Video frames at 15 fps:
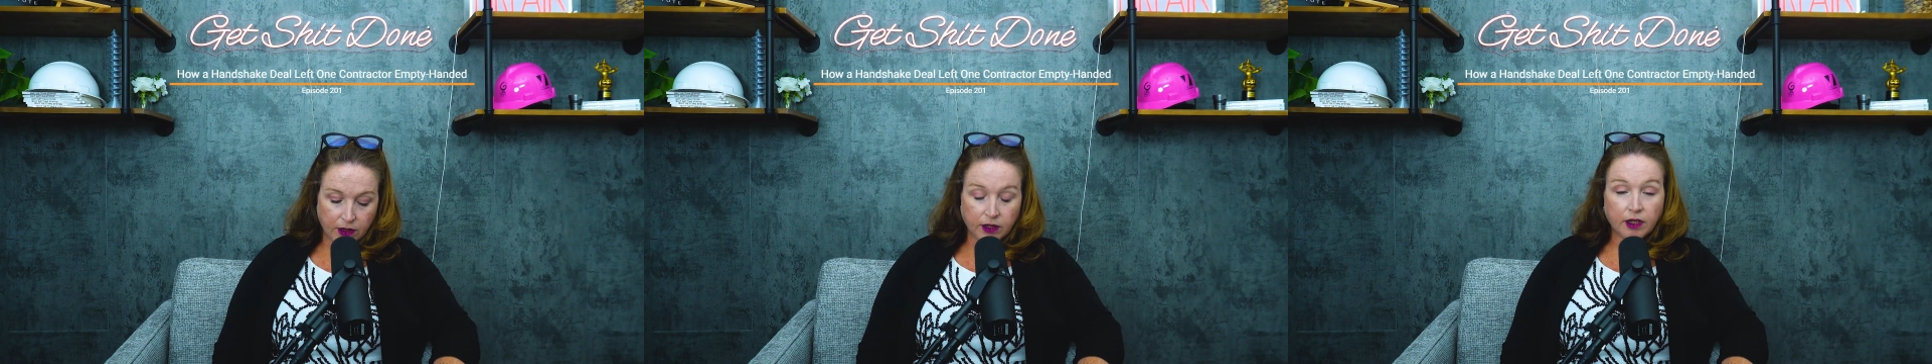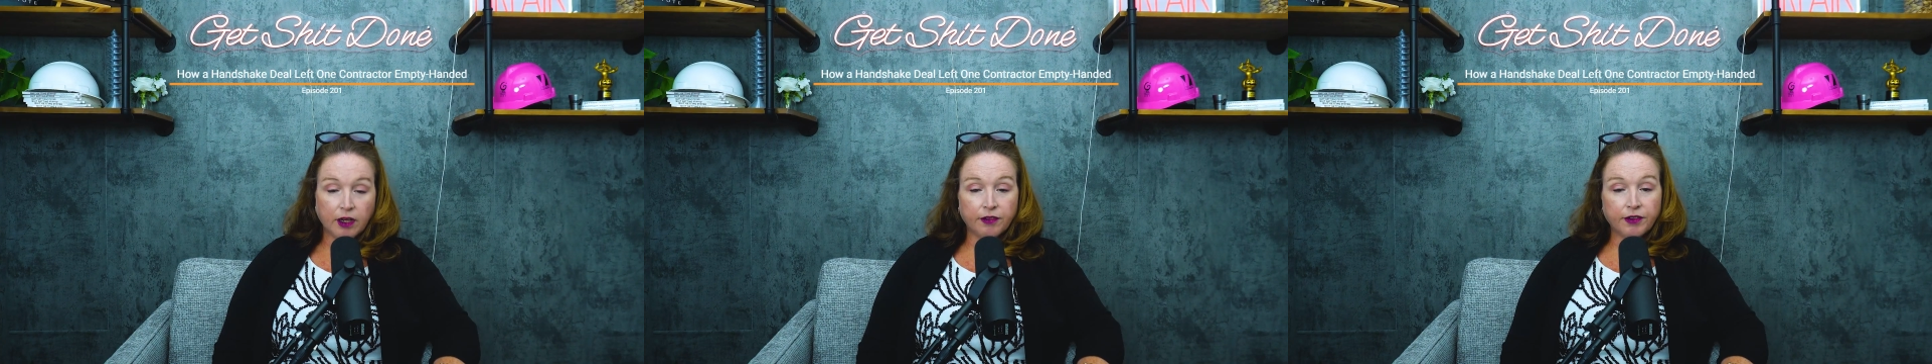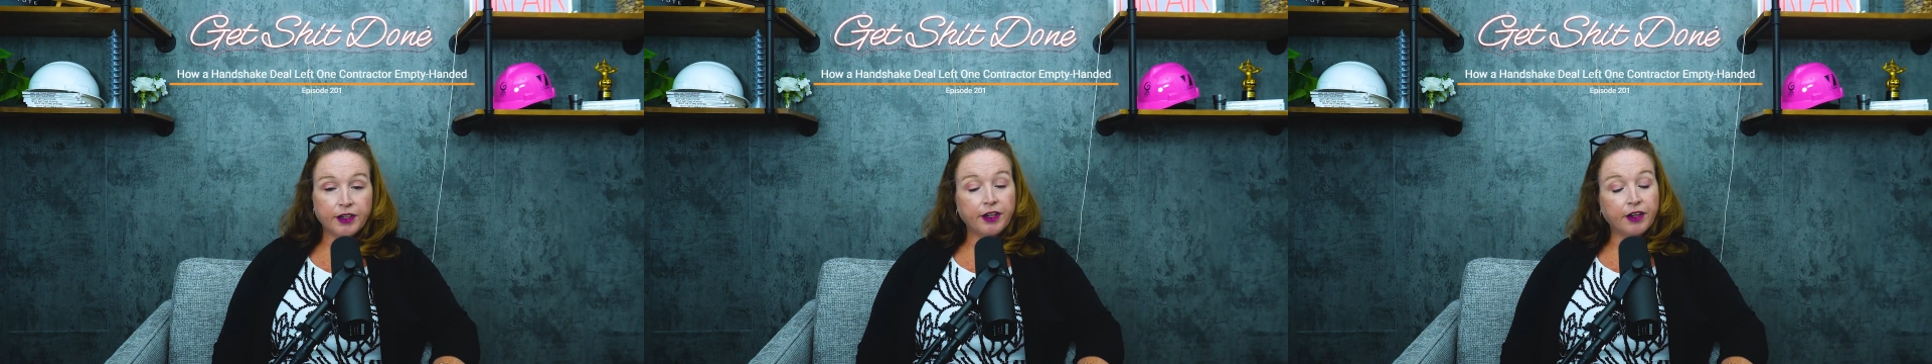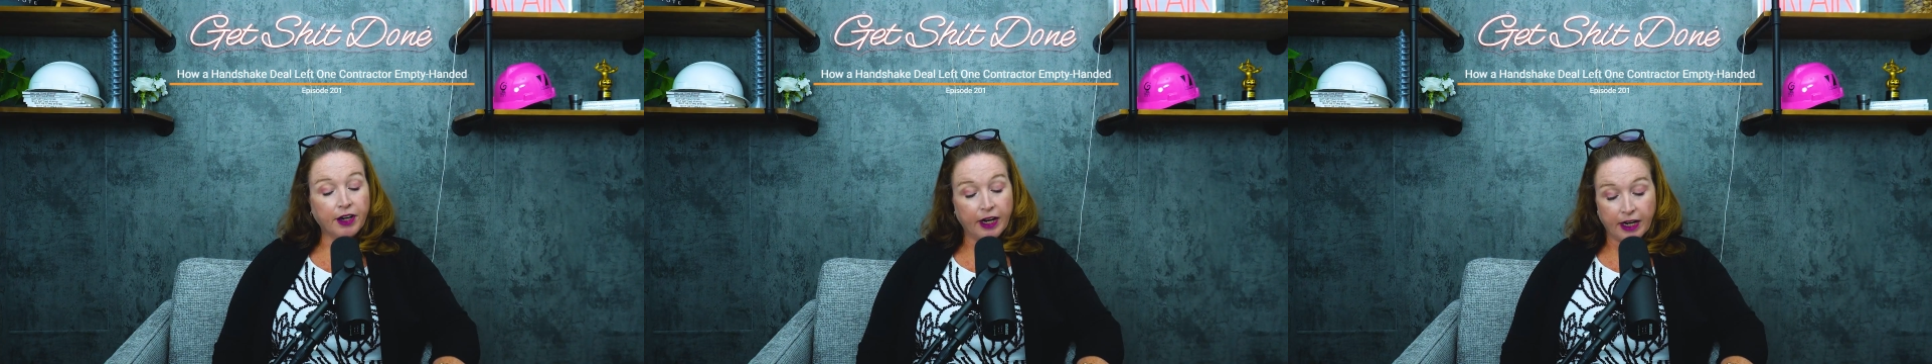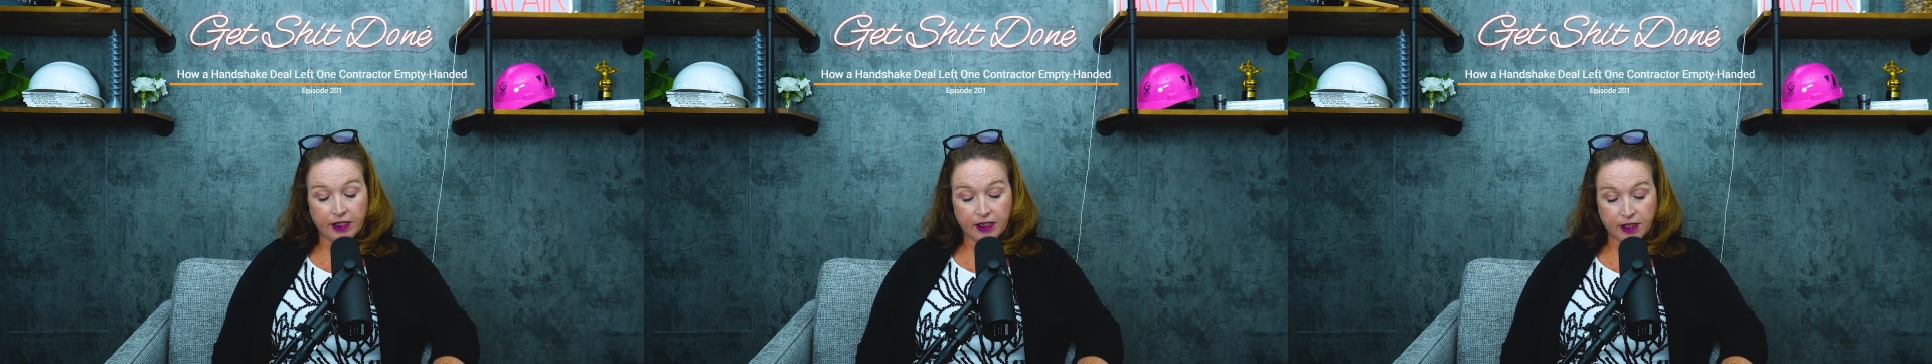Cover your
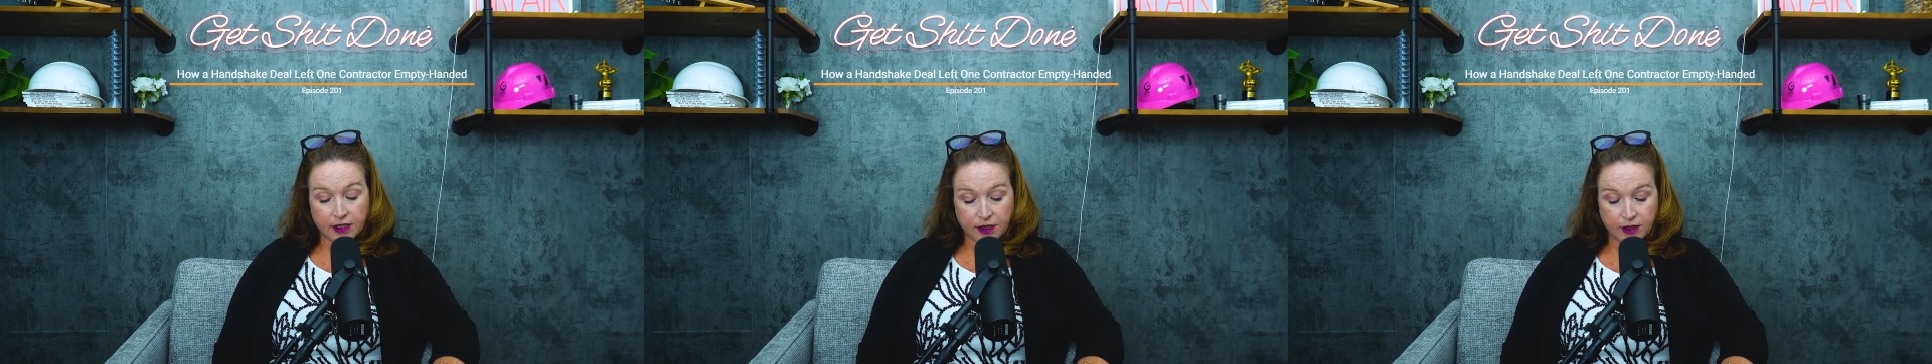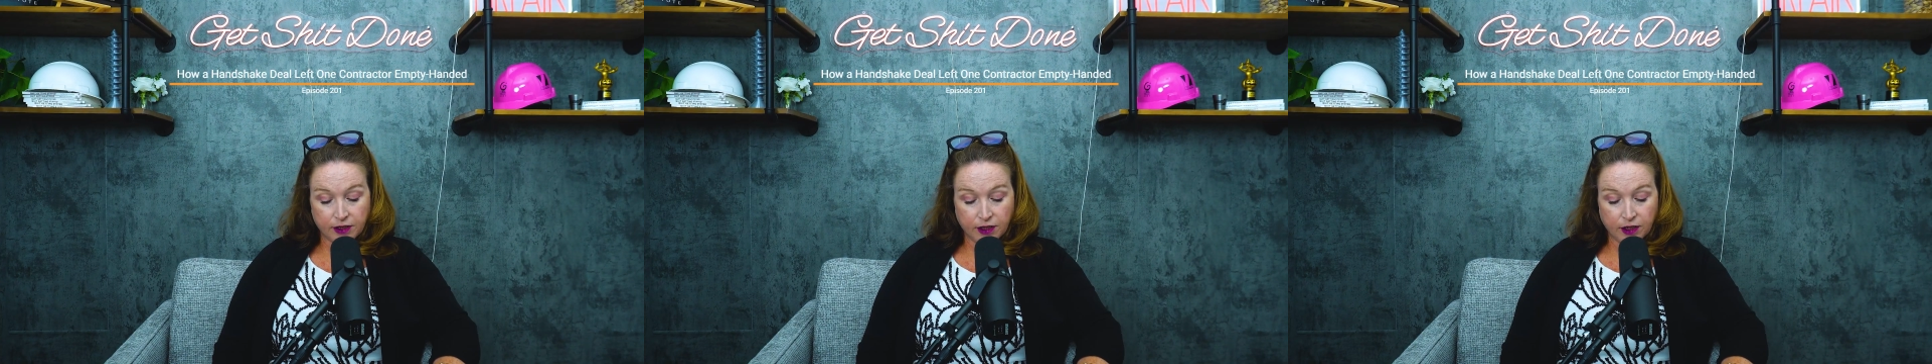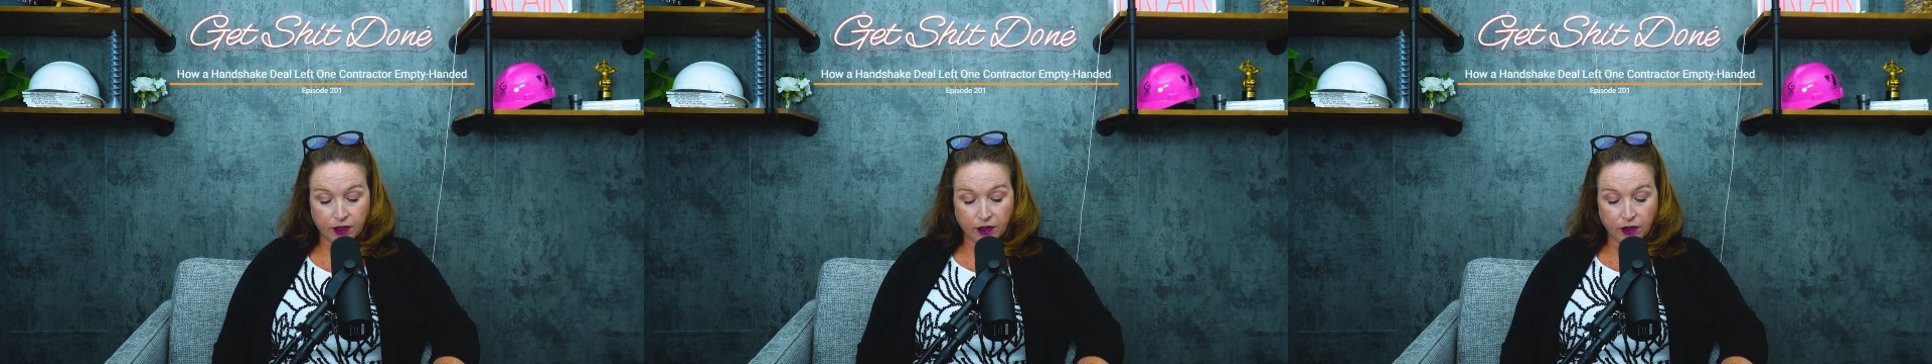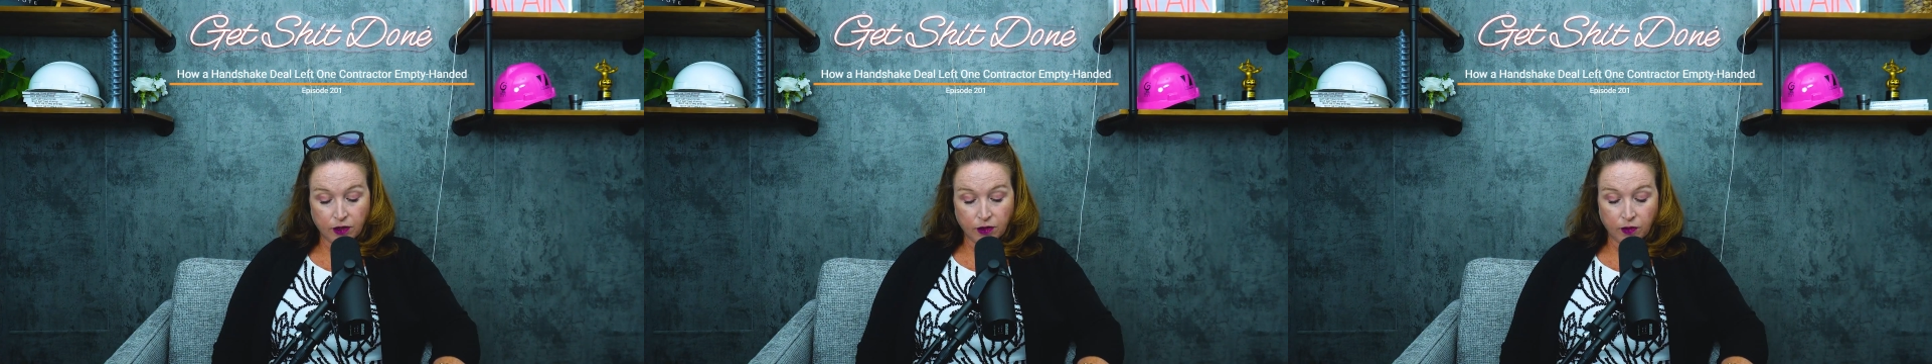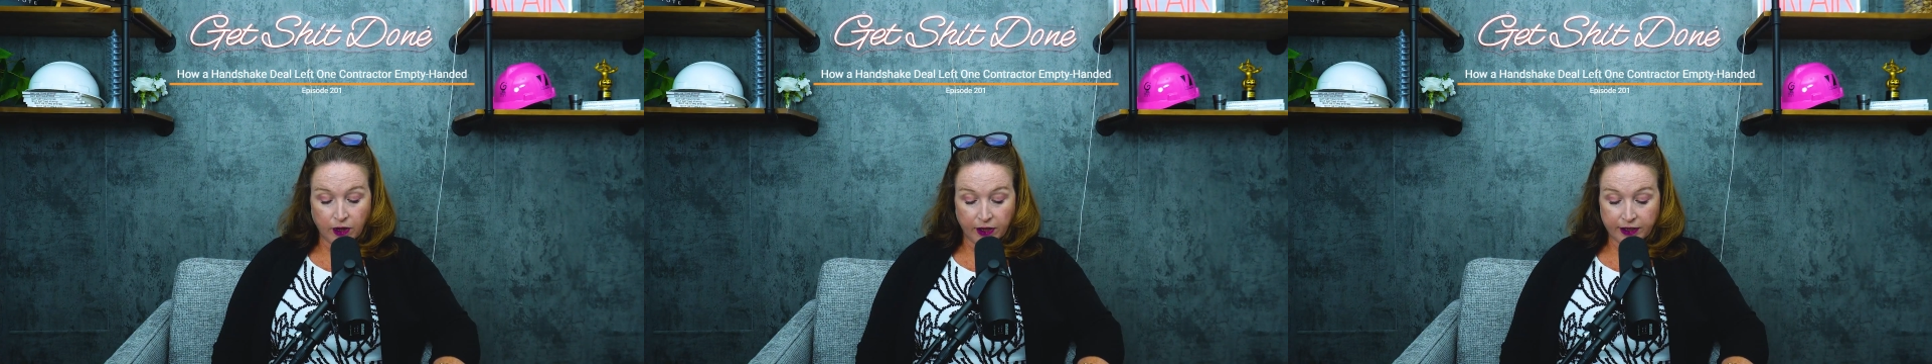ass.
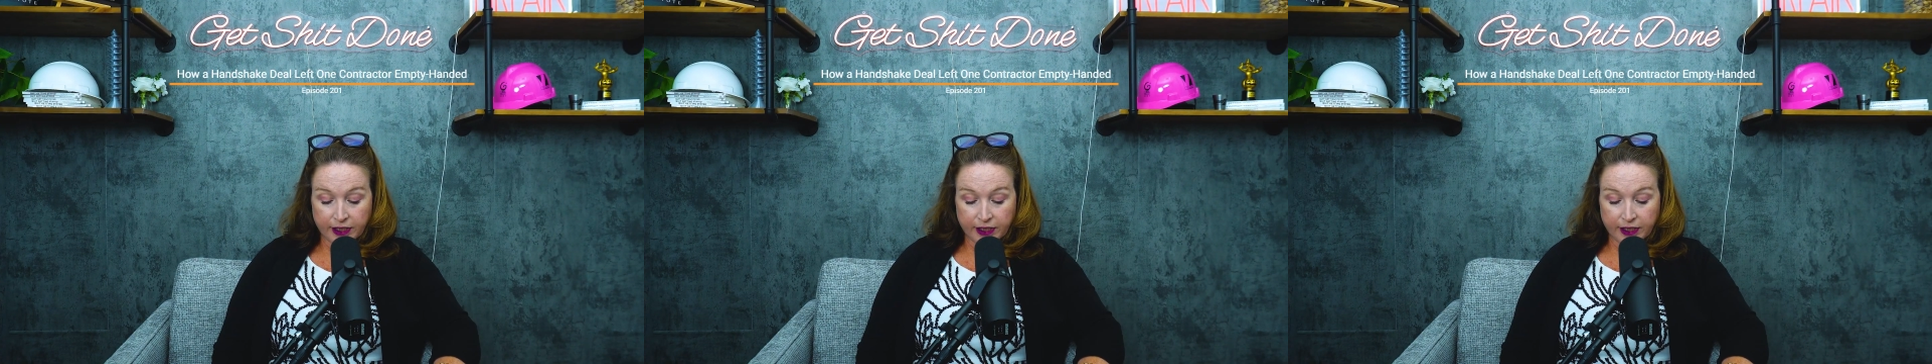While